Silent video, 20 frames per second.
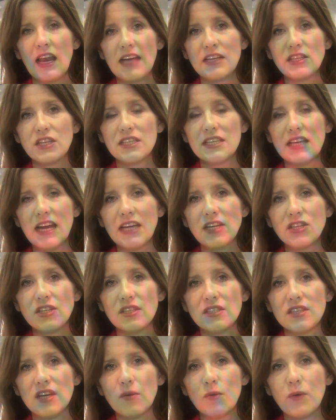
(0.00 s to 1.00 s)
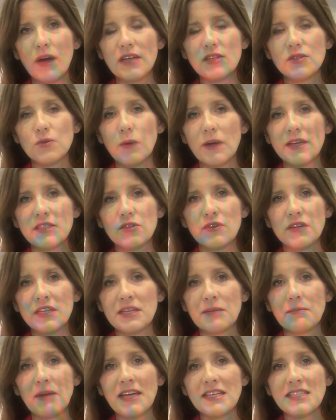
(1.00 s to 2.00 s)
legislation. So whilst Wes
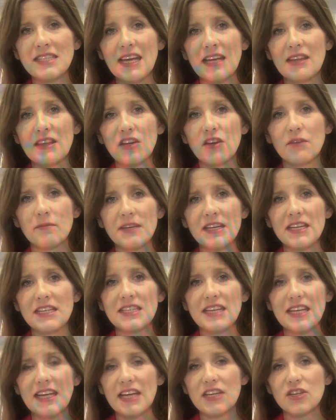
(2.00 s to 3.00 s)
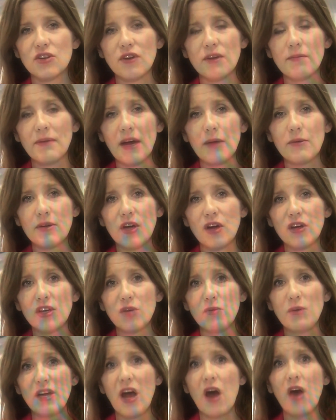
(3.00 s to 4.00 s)
Streeting might say the government needs to get a grip, I would
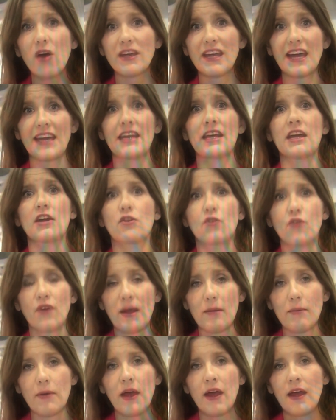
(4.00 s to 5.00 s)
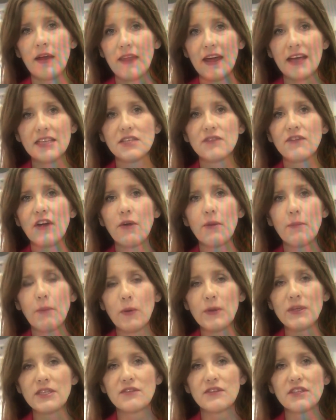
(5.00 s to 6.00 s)
argue we are getting a grip. That's the very
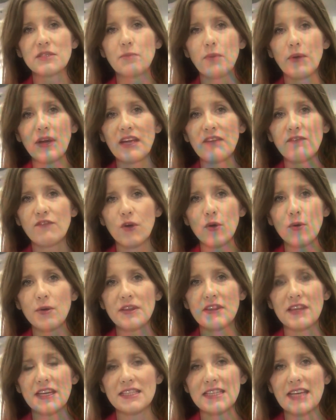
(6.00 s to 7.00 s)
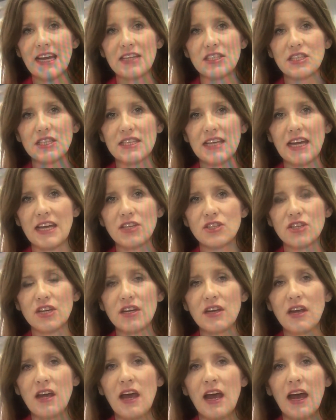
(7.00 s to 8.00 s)
point of us bringing forward this
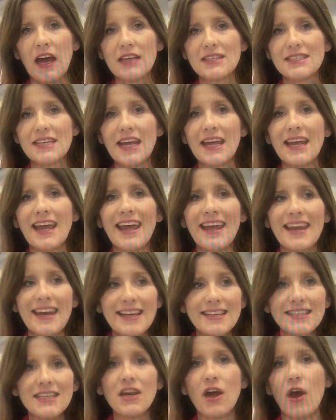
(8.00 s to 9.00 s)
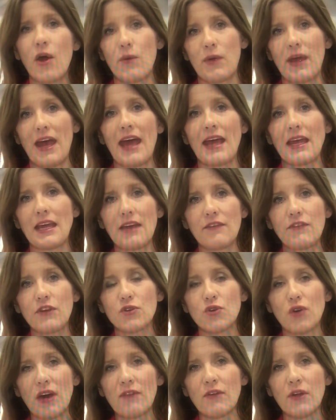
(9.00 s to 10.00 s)
legislation and saying it isn't OK if
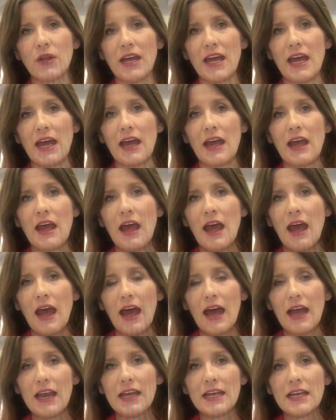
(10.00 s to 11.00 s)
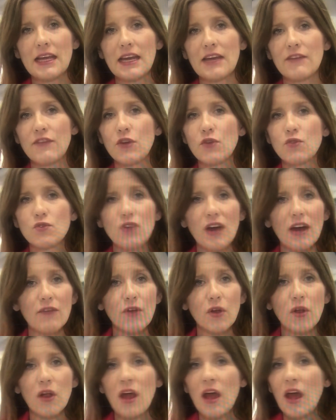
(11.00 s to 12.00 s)
you travel here illegally. If you
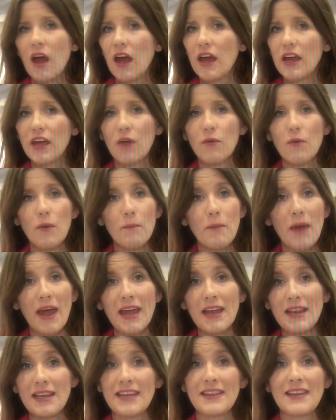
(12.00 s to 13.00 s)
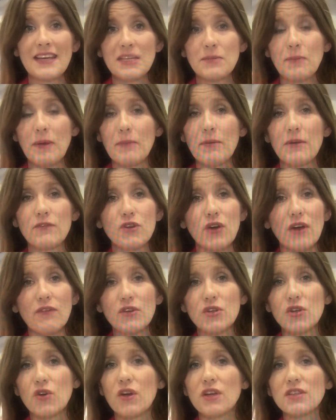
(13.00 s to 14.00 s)
travel, you know, mainly these people have
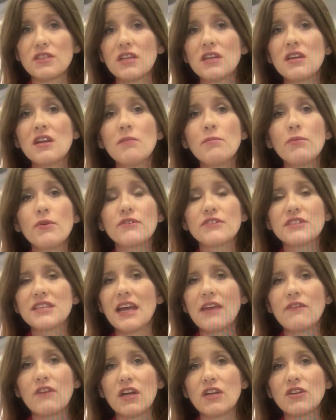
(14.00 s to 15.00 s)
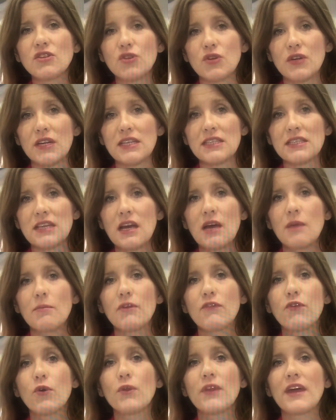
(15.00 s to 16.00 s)
travelled across a number of safe countries
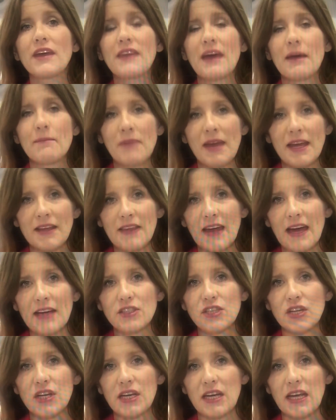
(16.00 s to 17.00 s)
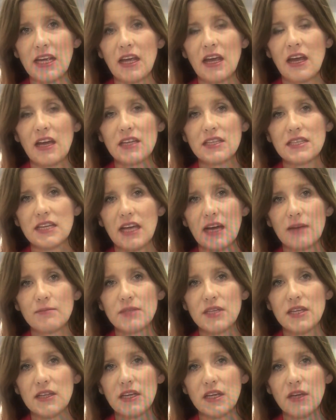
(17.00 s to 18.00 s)
before they then make that journey to
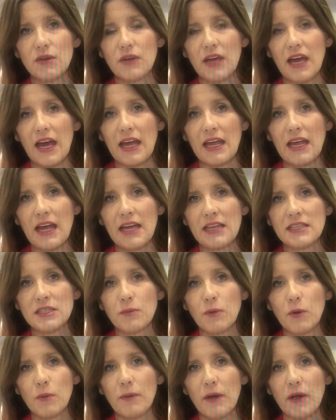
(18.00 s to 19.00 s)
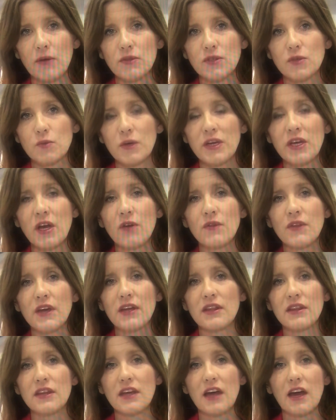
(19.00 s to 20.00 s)
come to the UK in small boats. We know
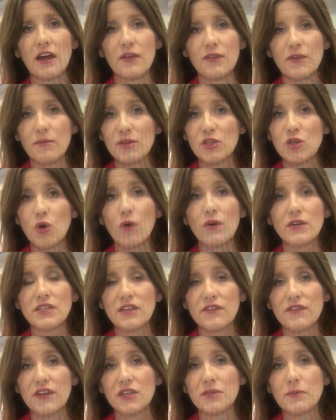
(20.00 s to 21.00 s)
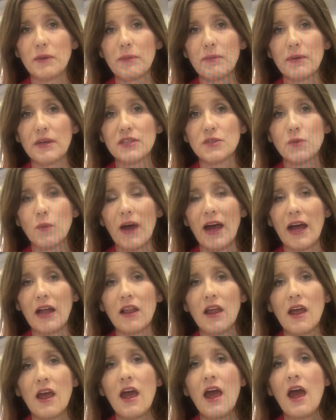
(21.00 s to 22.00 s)
that the majority of those people as
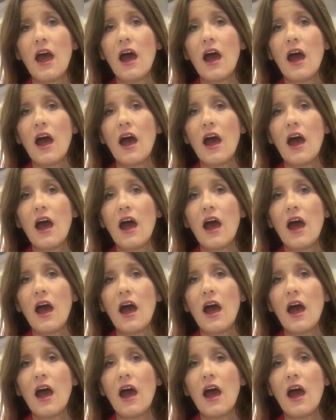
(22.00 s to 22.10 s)
well